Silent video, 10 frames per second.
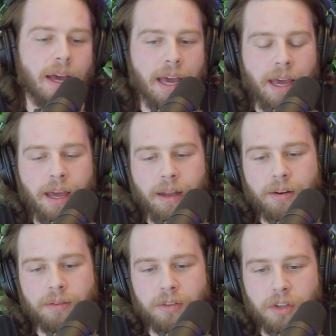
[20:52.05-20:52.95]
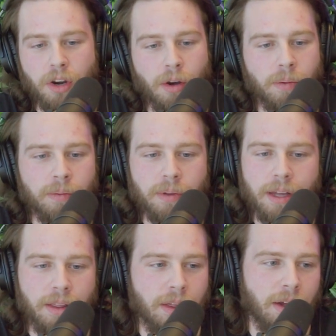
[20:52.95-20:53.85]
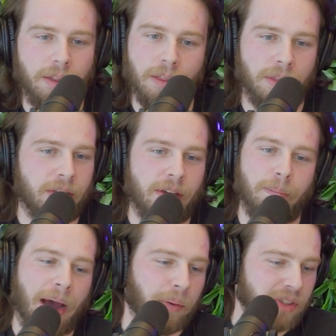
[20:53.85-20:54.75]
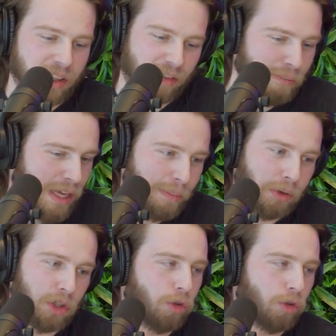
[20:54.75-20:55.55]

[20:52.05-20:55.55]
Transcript: and, the amount of people just